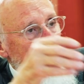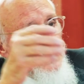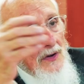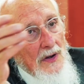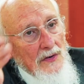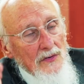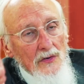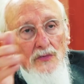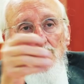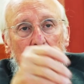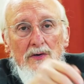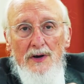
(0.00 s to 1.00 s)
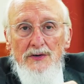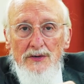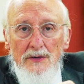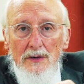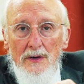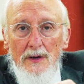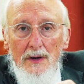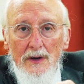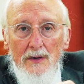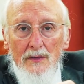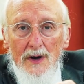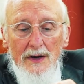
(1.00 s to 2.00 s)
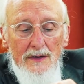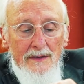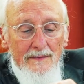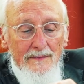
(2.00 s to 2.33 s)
has to honor the new generation, right?